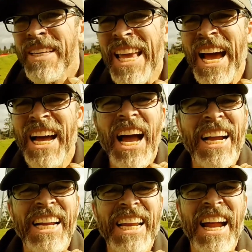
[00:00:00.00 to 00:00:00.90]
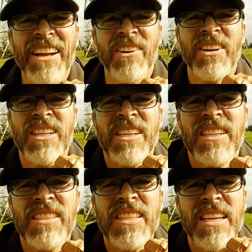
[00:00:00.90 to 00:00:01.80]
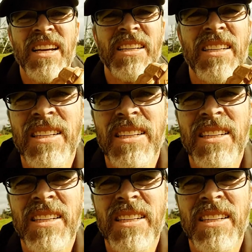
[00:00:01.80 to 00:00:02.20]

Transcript: Yeah, I gotta get out of here. See ya.